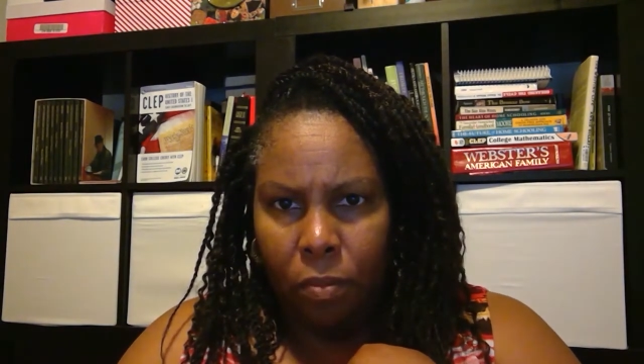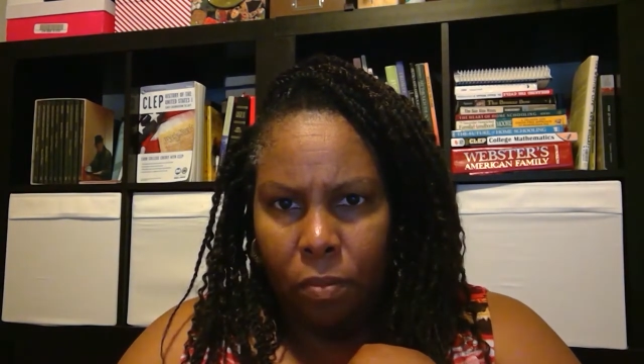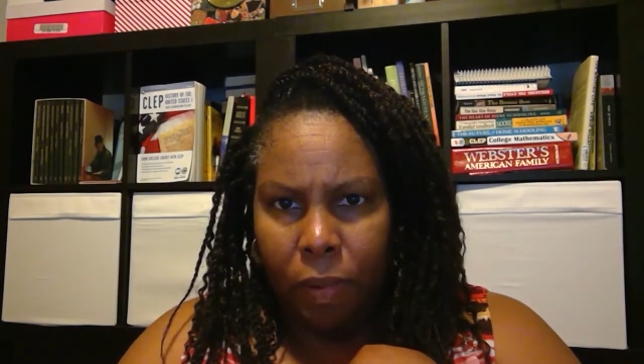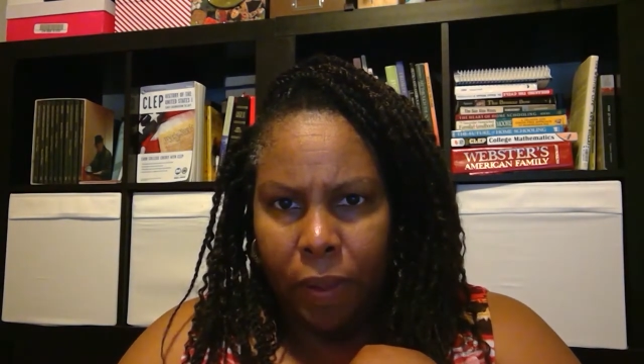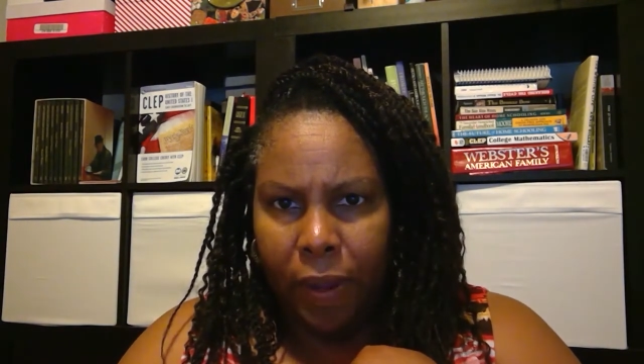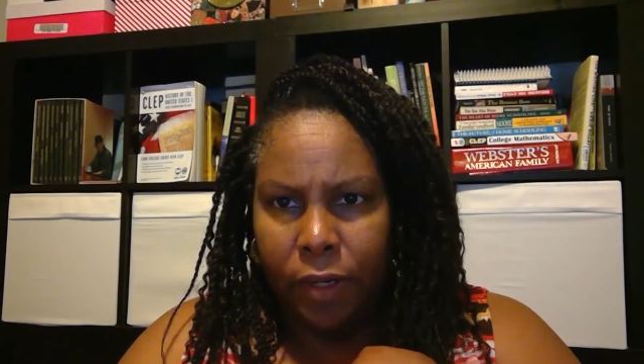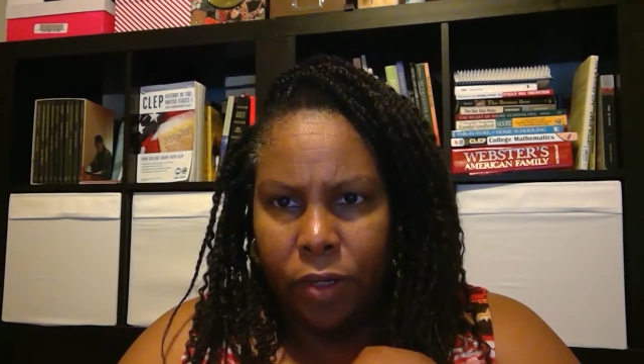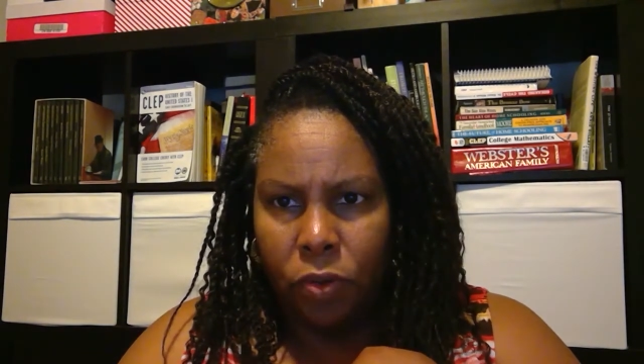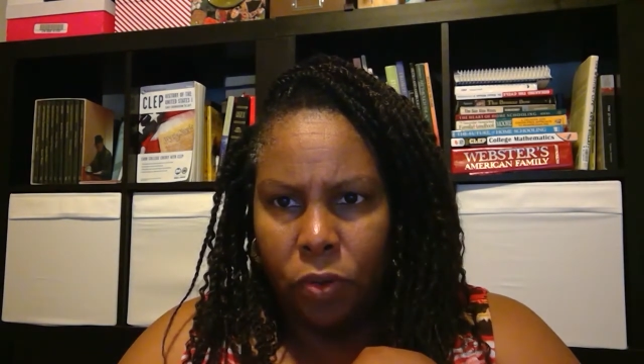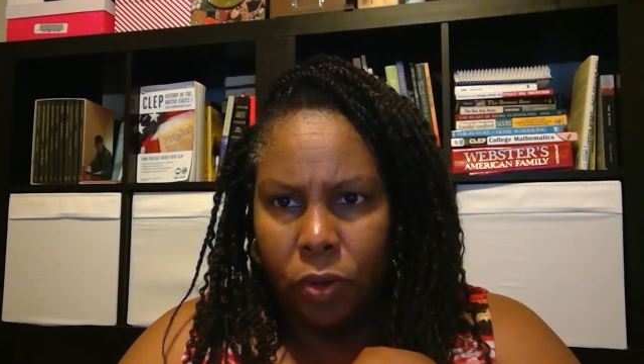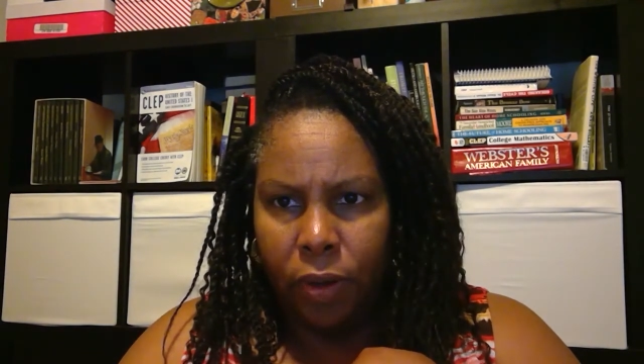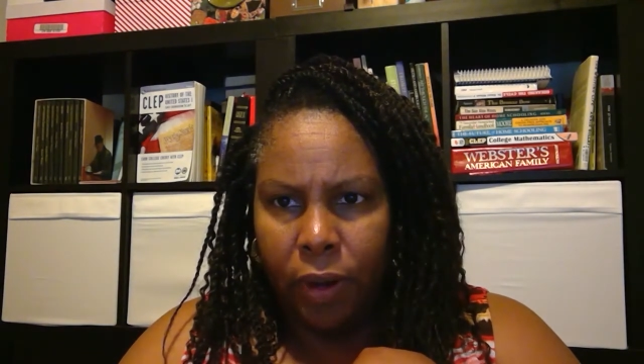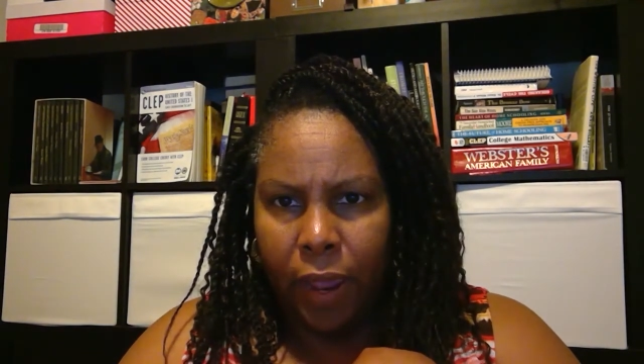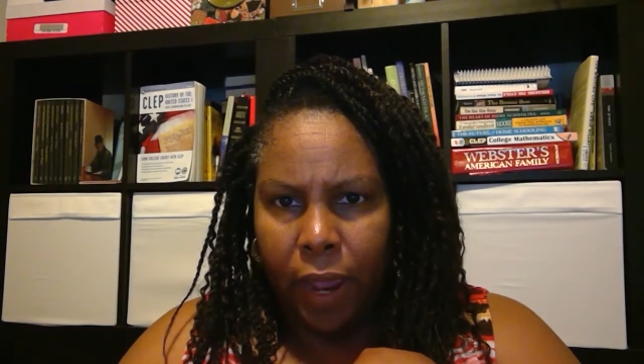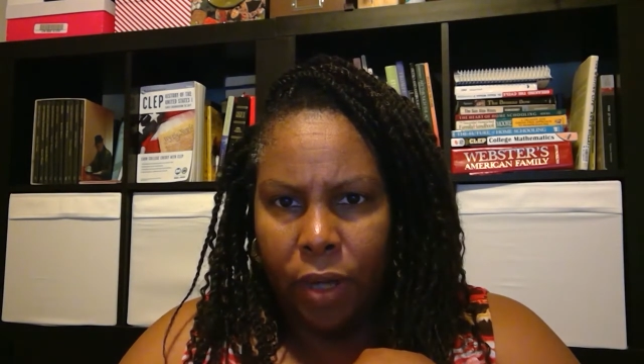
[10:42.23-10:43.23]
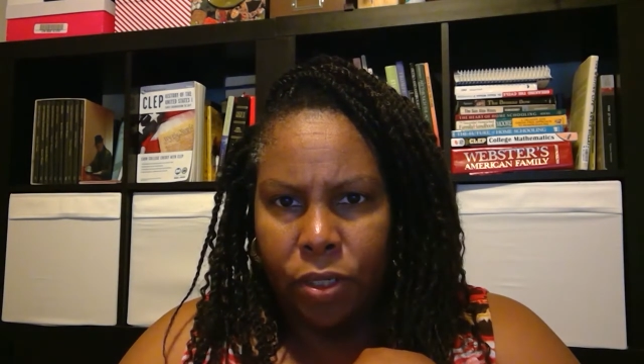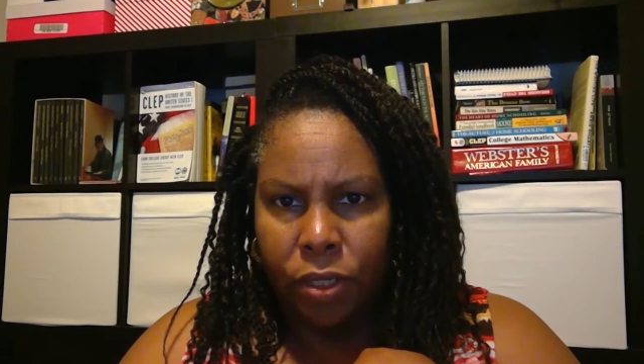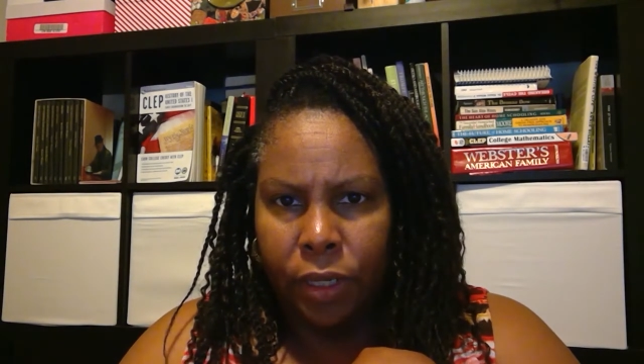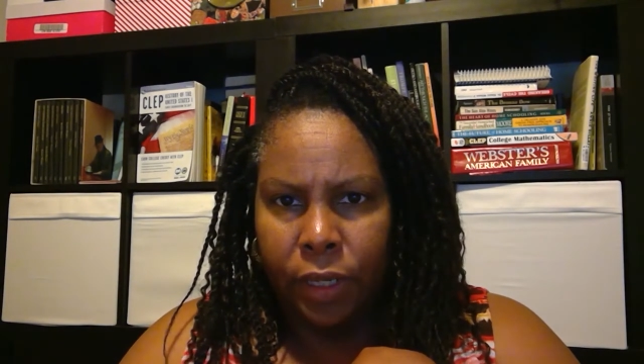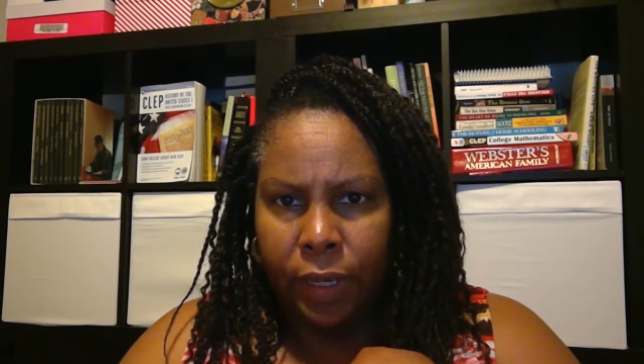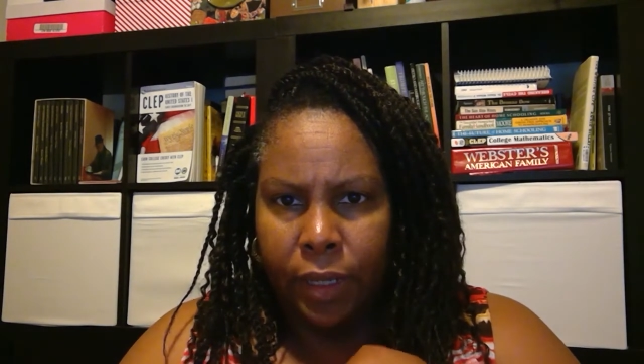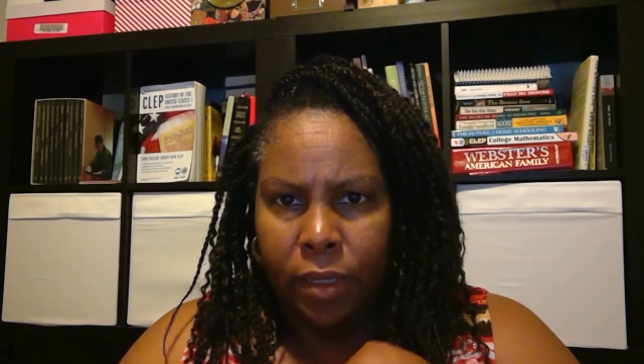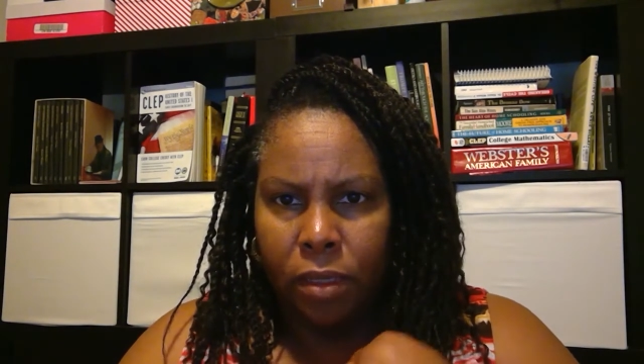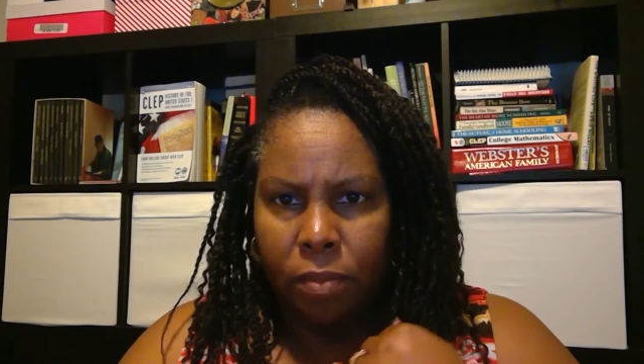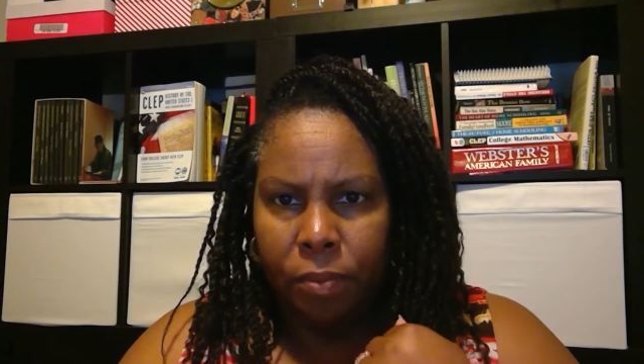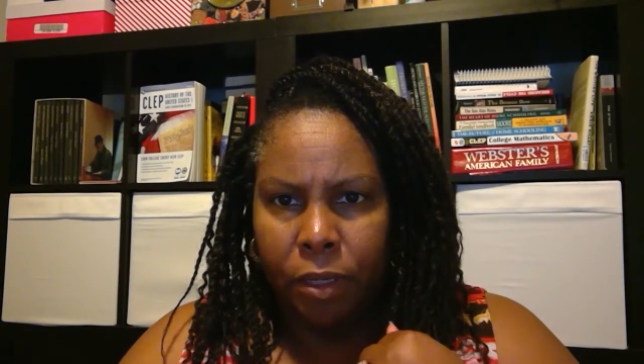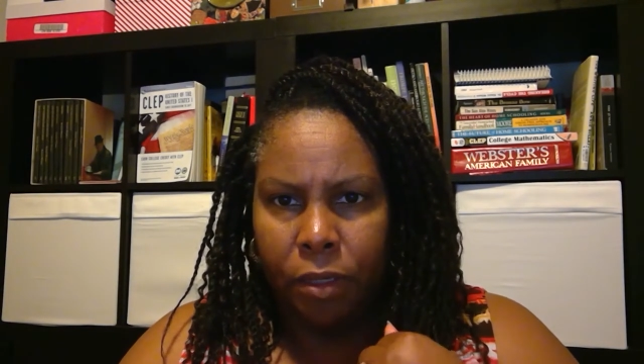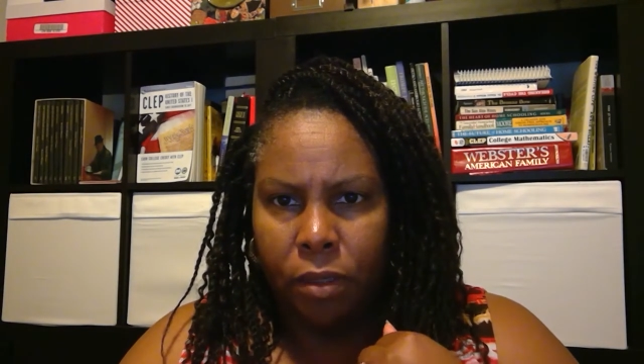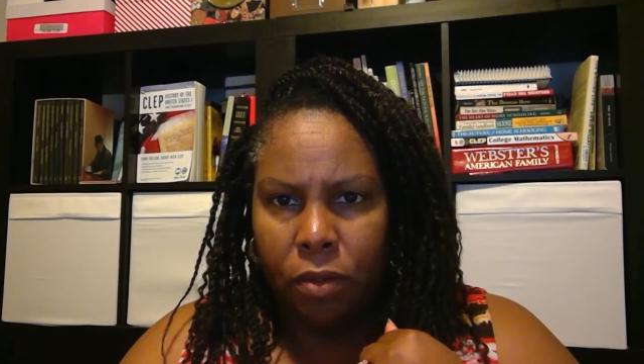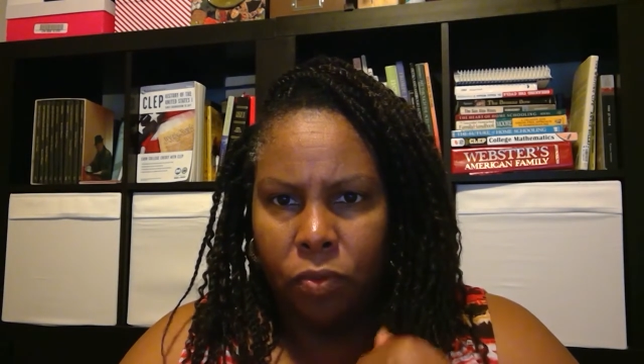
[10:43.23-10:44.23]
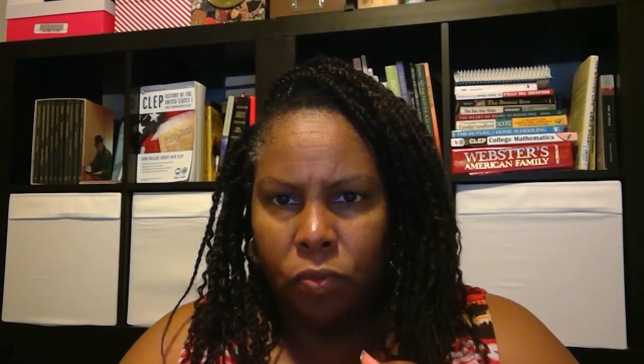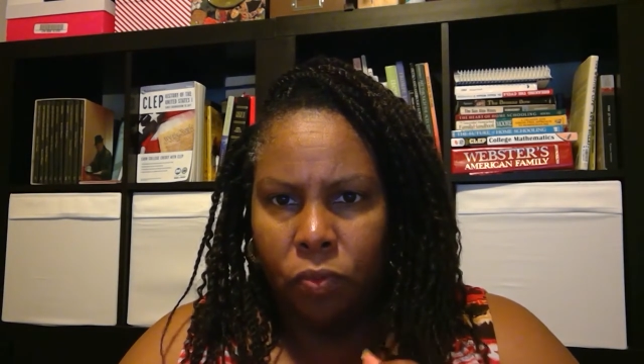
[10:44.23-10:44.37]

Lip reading: My daughter actually did an independent